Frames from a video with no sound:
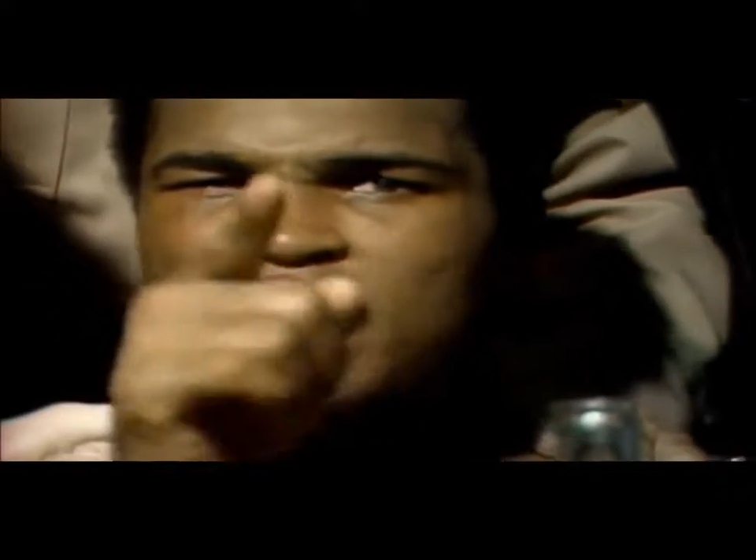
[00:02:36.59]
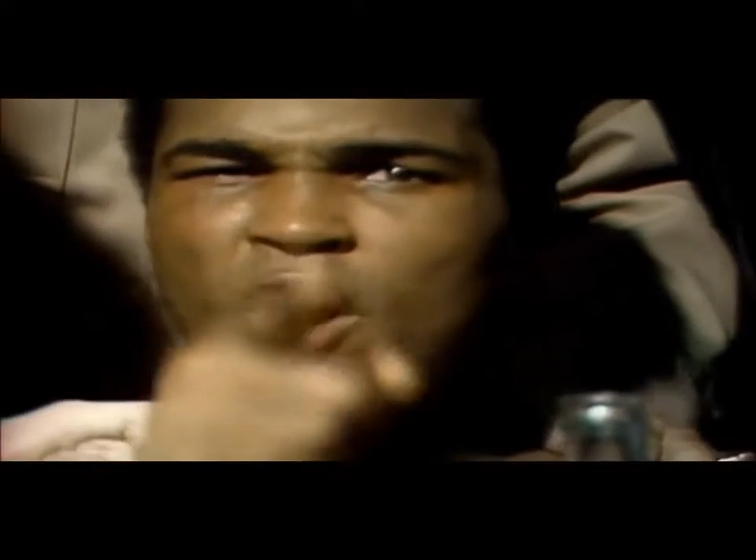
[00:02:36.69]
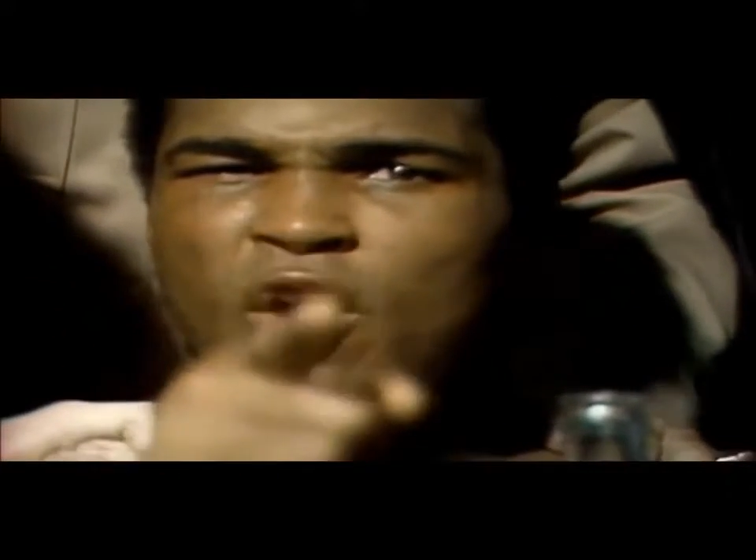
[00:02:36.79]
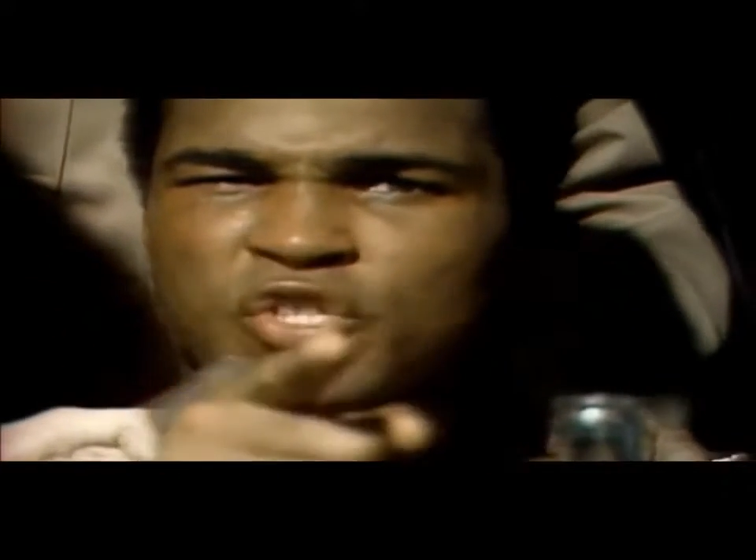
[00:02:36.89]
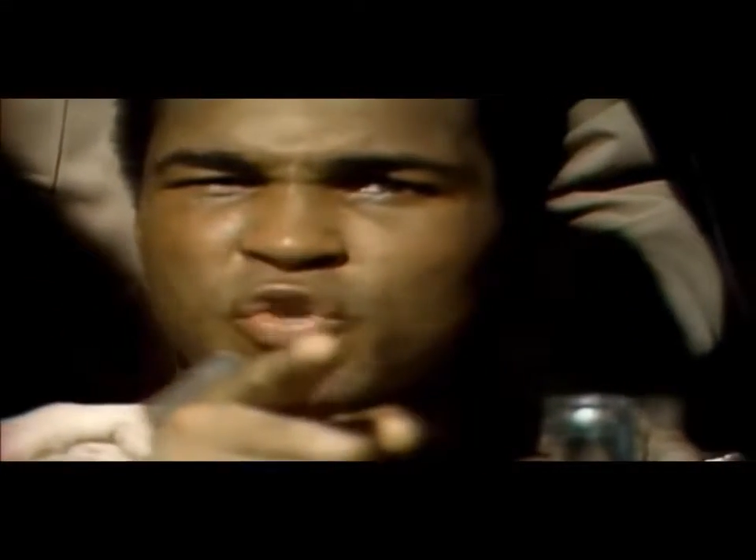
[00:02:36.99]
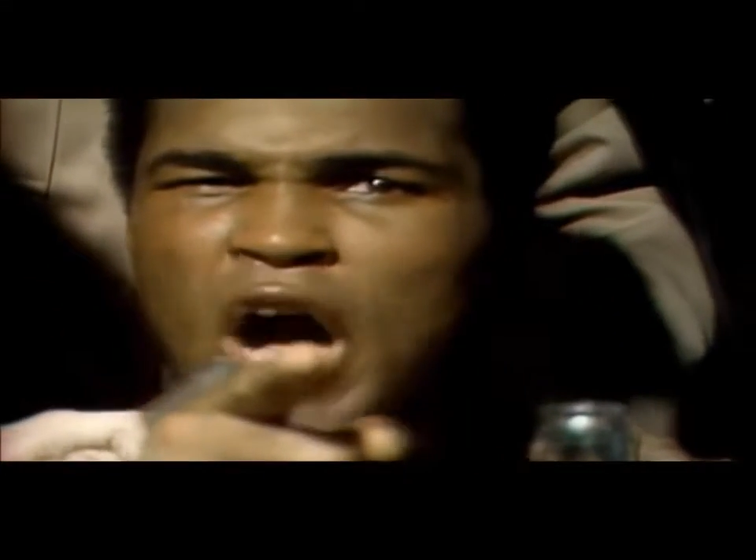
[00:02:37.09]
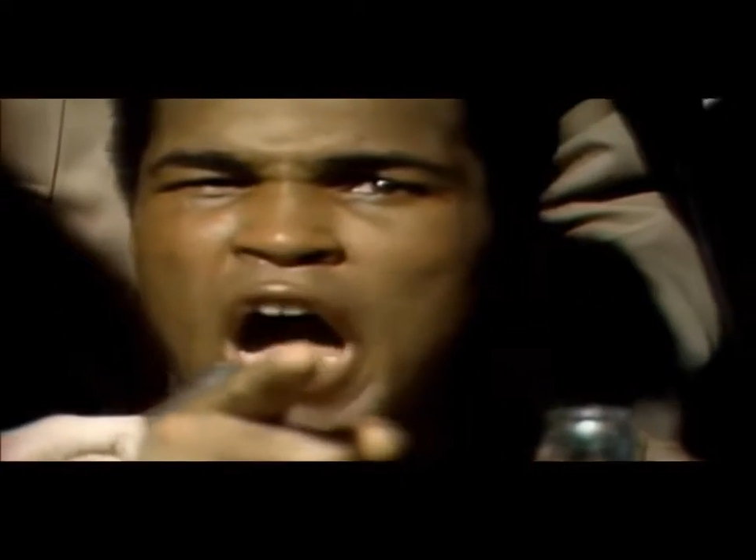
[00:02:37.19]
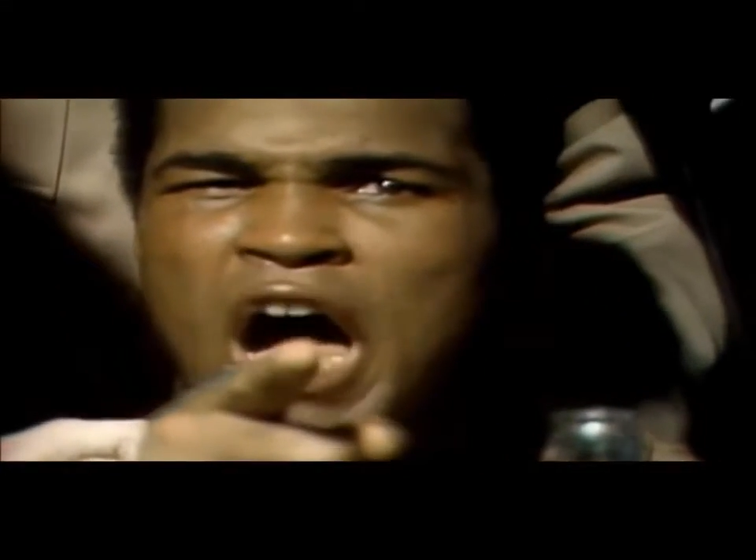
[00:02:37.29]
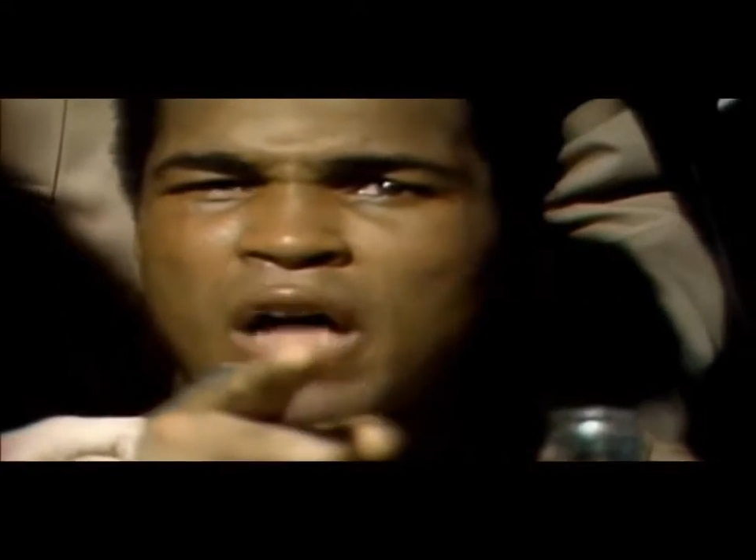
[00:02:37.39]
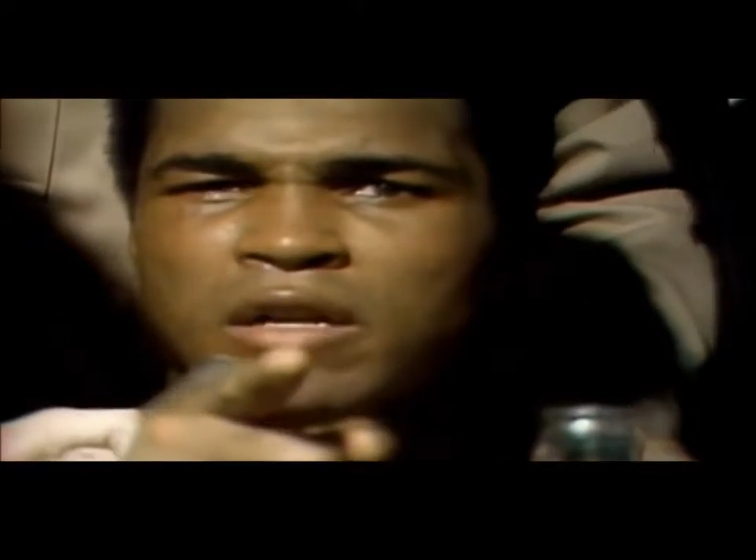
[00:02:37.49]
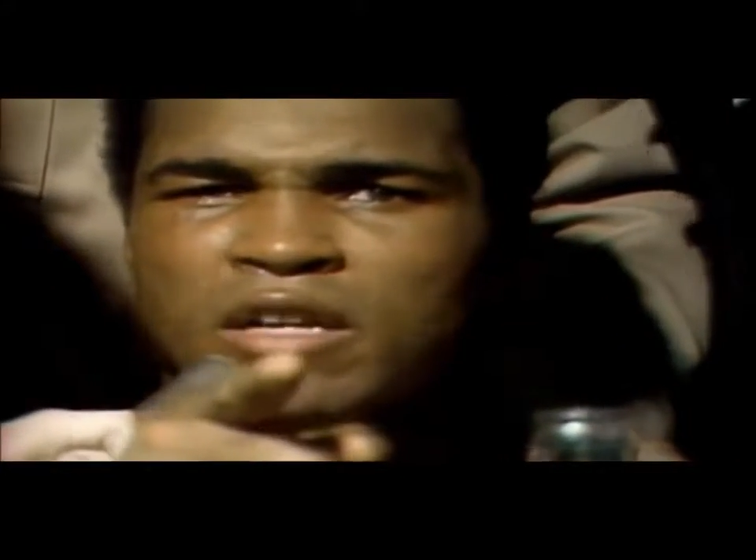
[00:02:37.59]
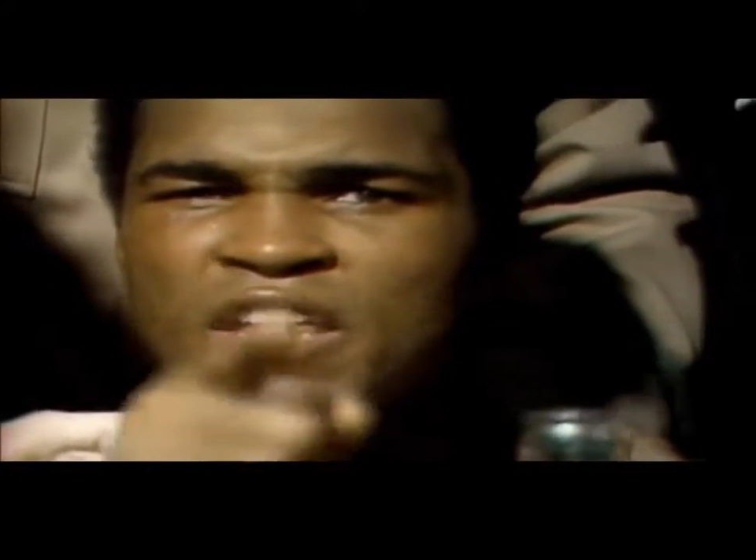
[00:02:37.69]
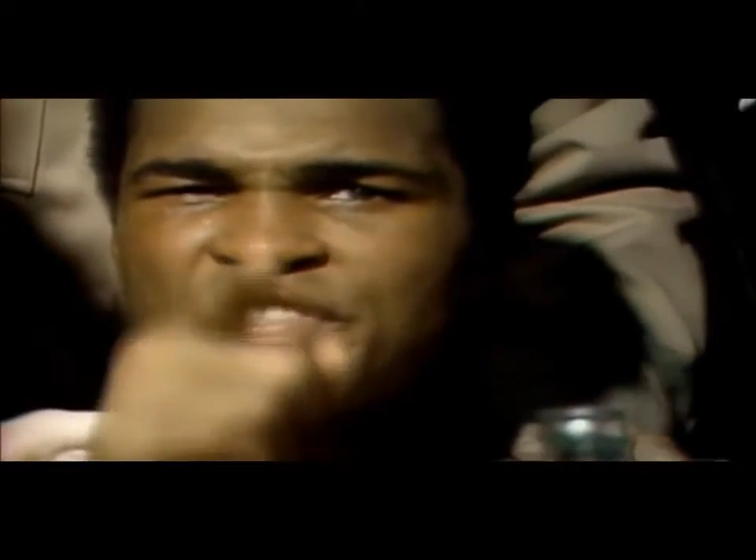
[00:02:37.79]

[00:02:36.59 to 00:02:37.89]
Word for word: told you all